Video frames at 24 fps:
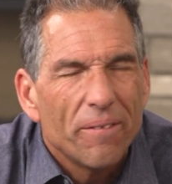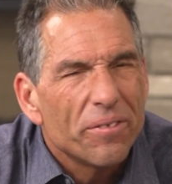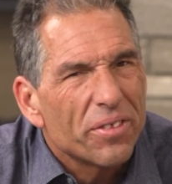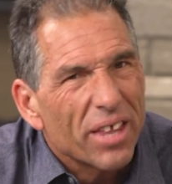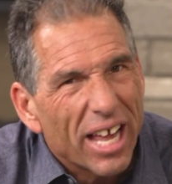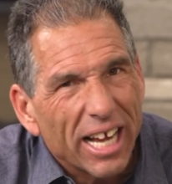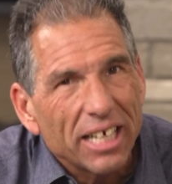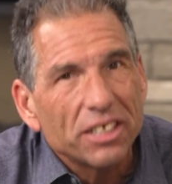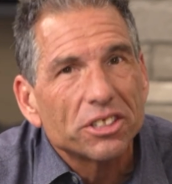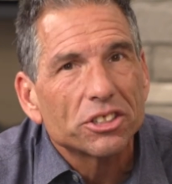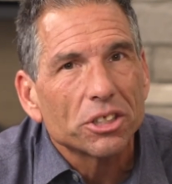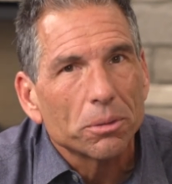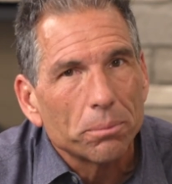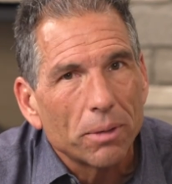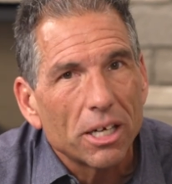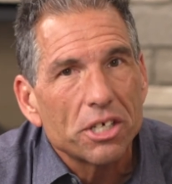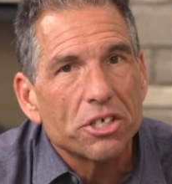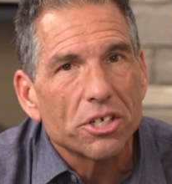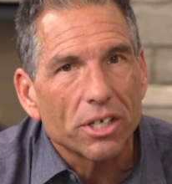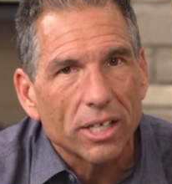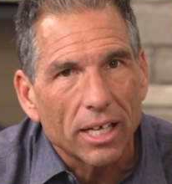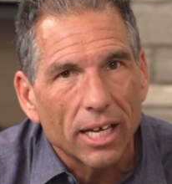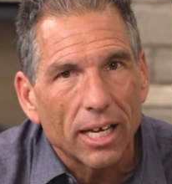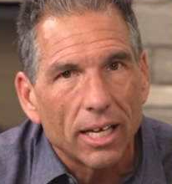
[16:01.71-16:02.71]
Thanks so
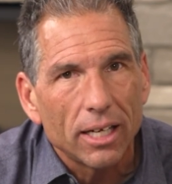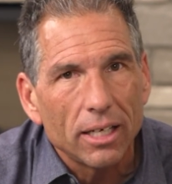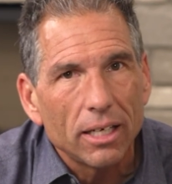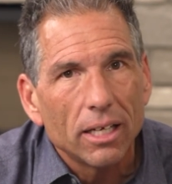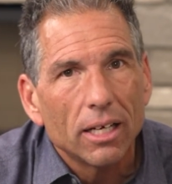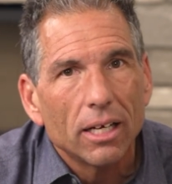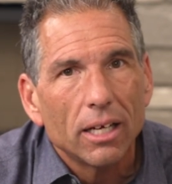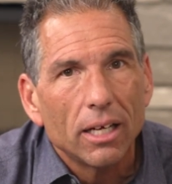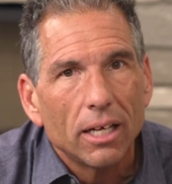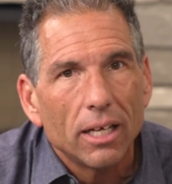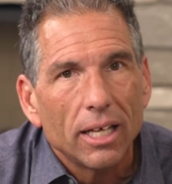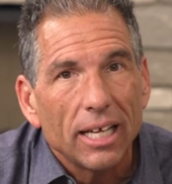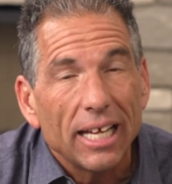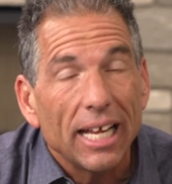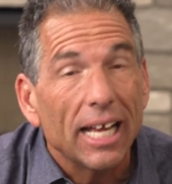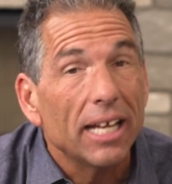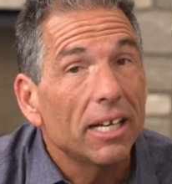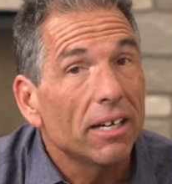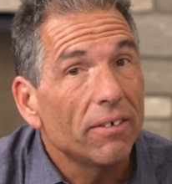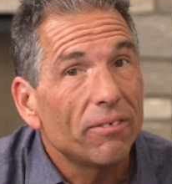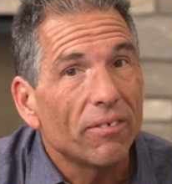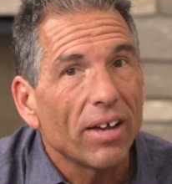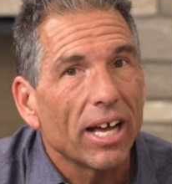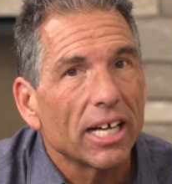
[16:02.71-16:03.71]
much again
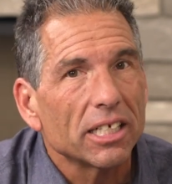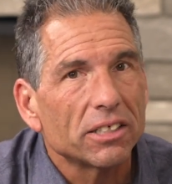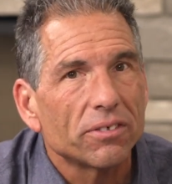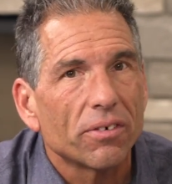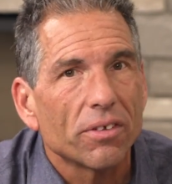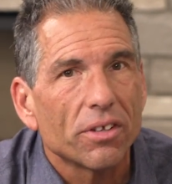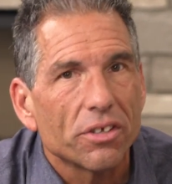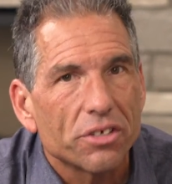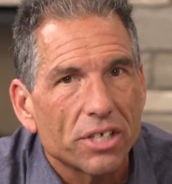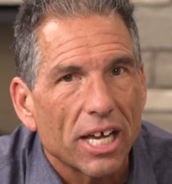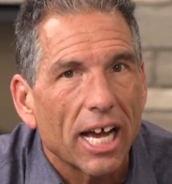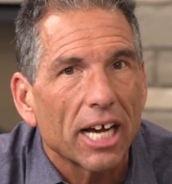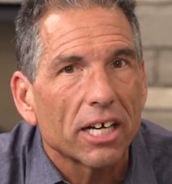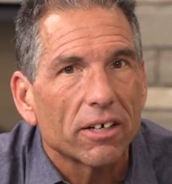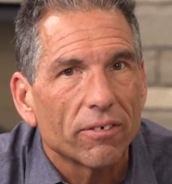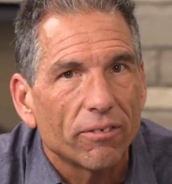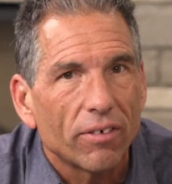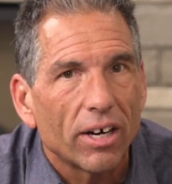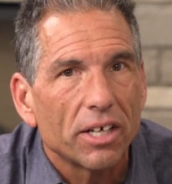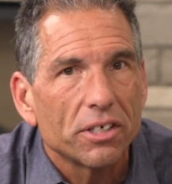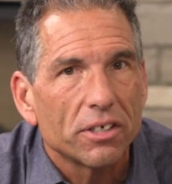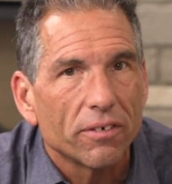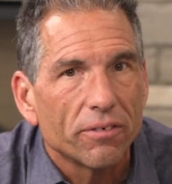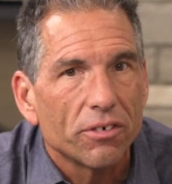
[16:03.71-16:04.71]
in advance for the
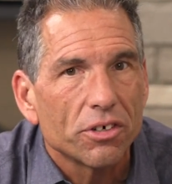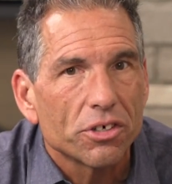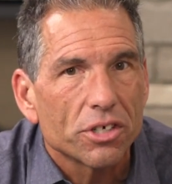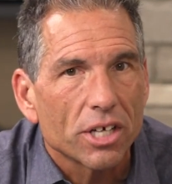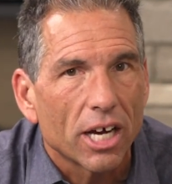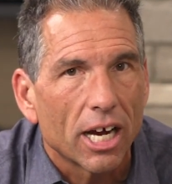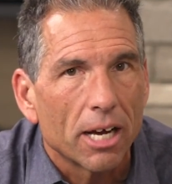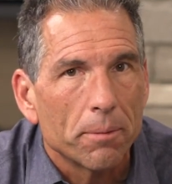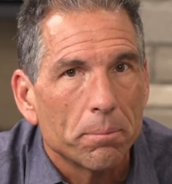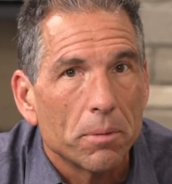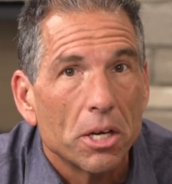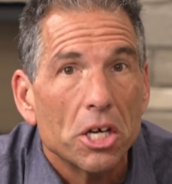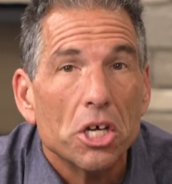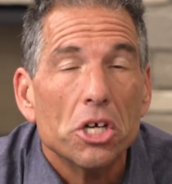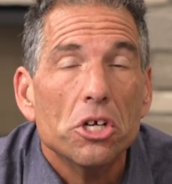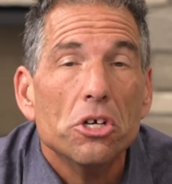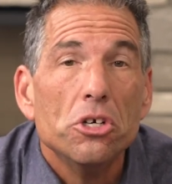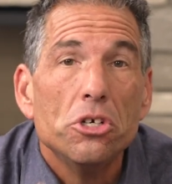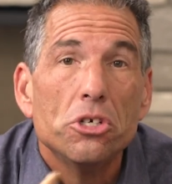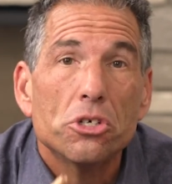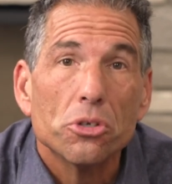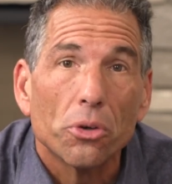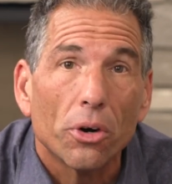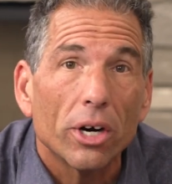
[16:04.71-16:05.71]
sacrifice of your time.
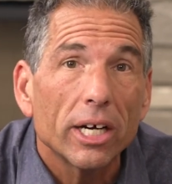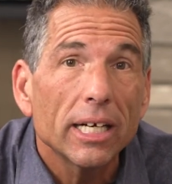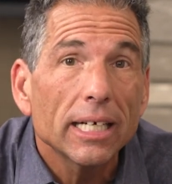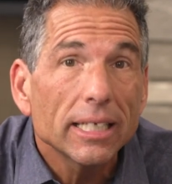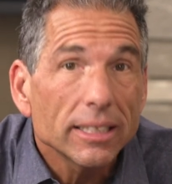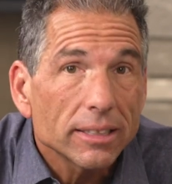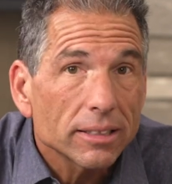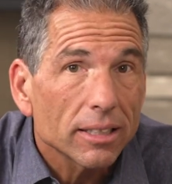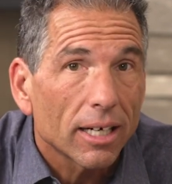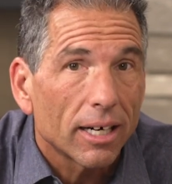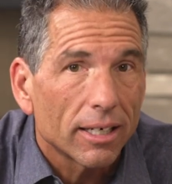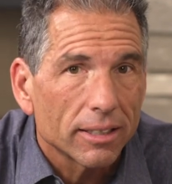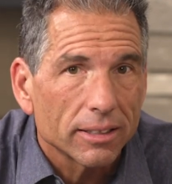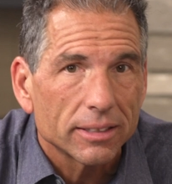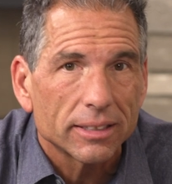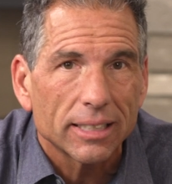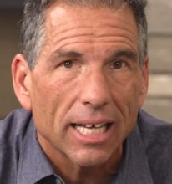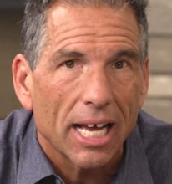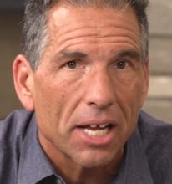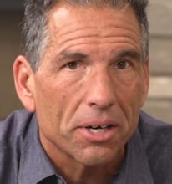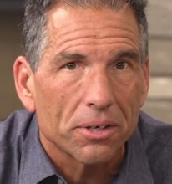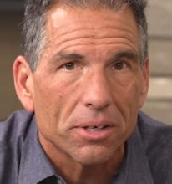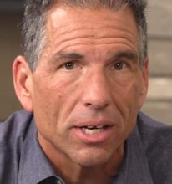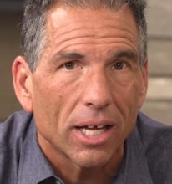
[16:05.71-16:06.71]
Join us on
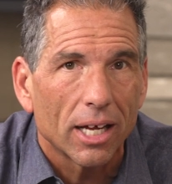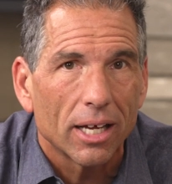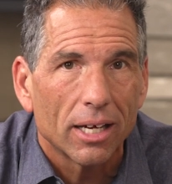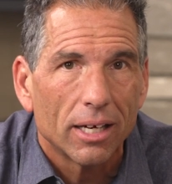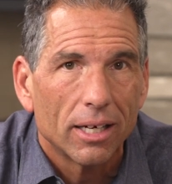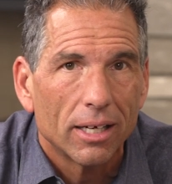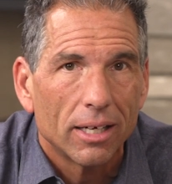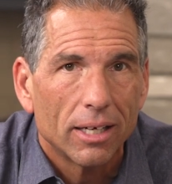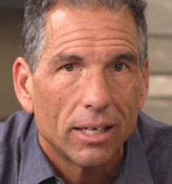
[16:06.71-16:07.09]
Saturday.